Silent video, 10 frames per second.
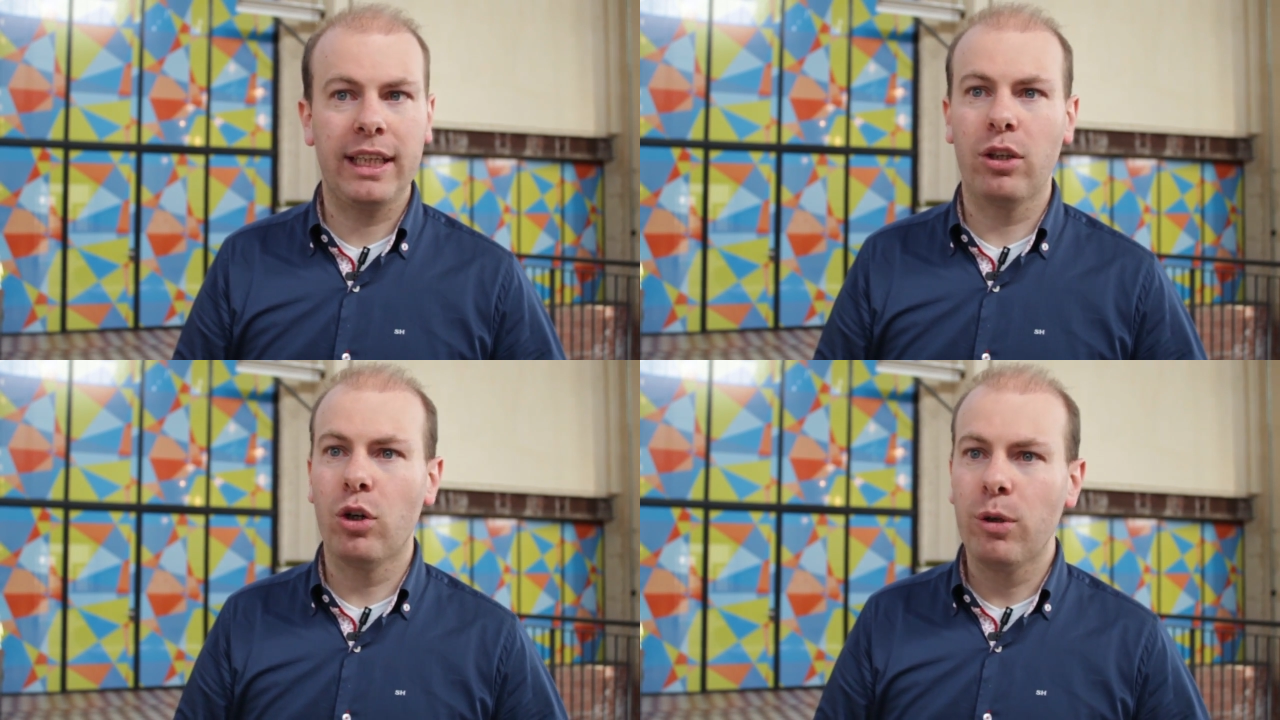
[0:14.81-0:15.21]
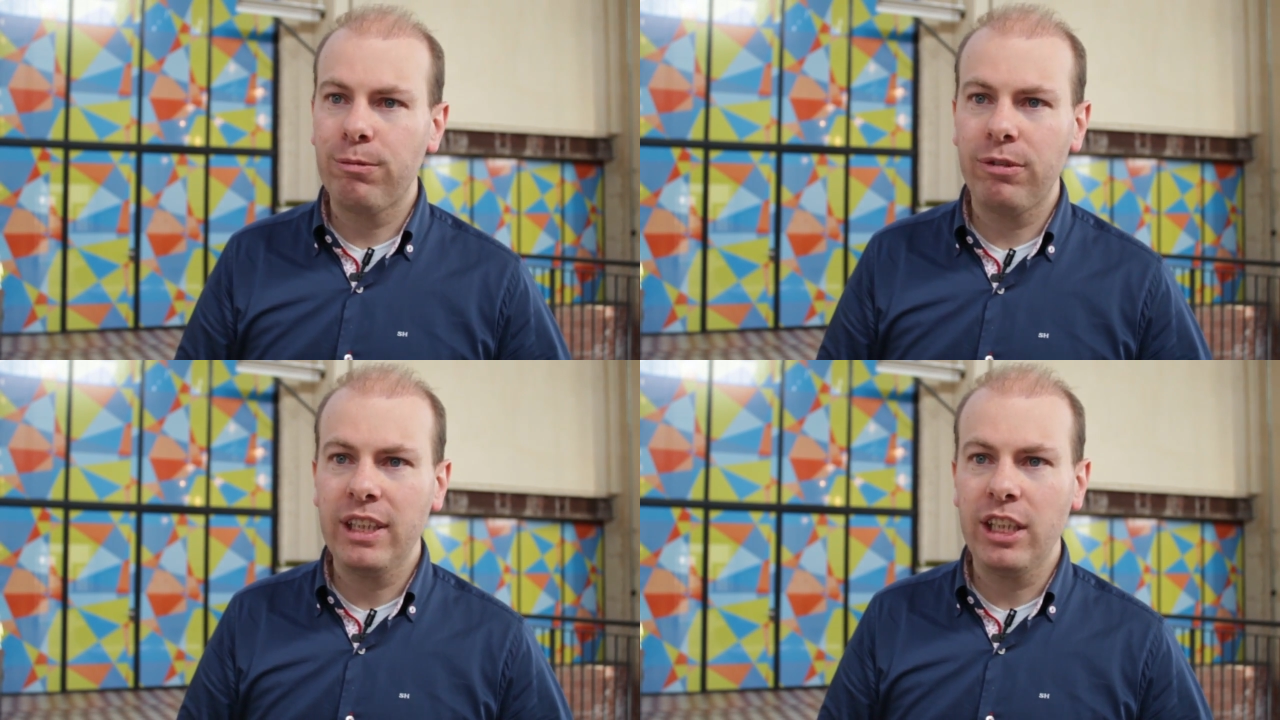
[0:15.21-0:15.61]
and
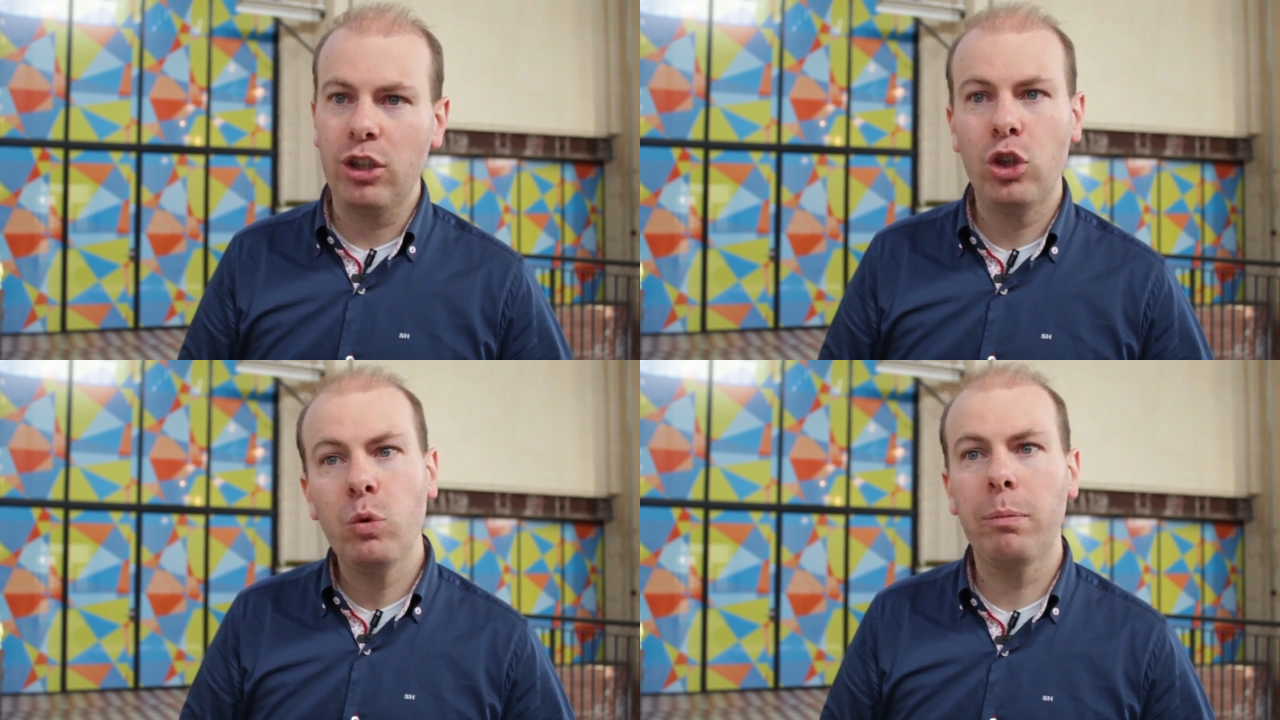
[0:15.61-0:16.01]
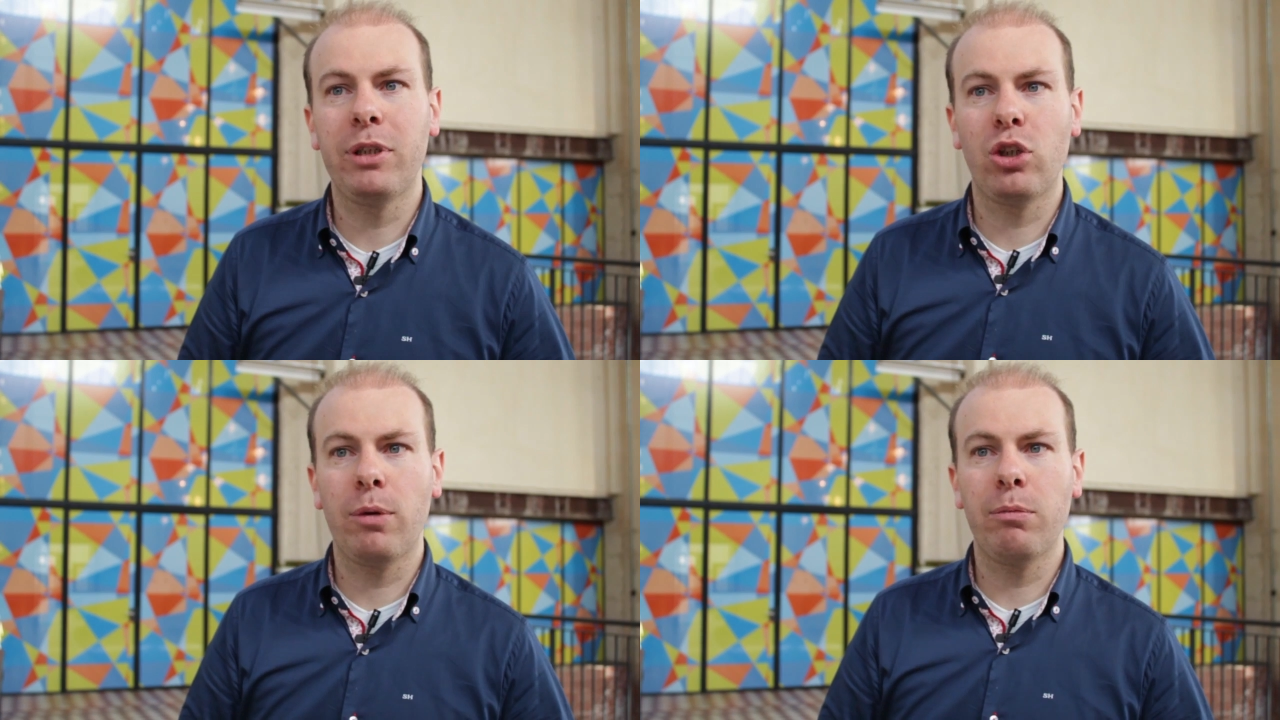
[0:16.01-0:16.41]
hopefully you will
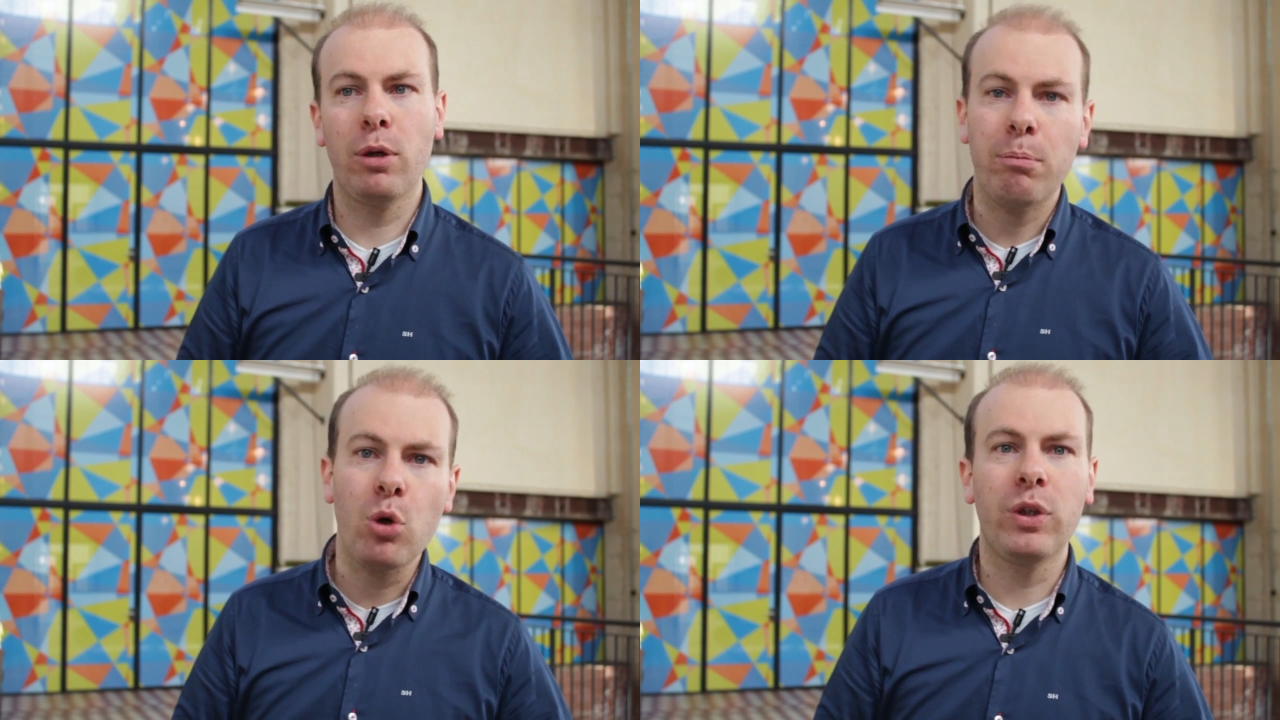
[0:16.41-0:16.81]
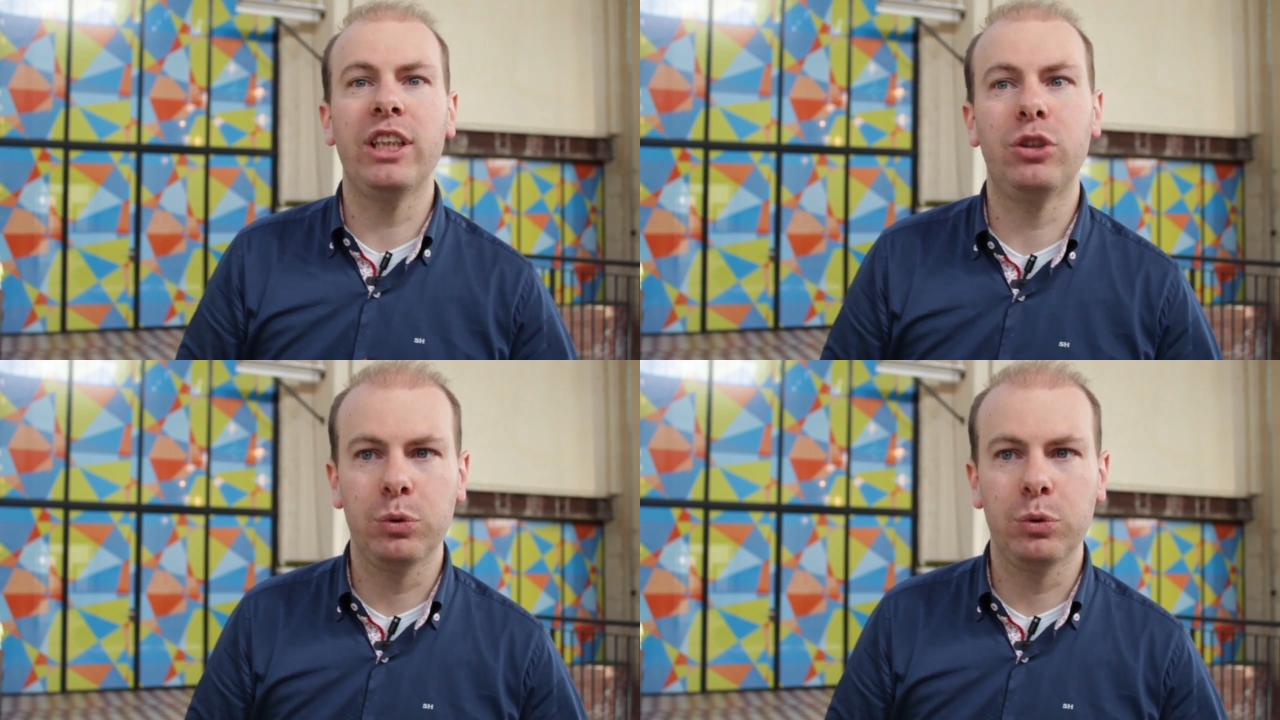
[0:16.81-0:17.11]
become a Mookie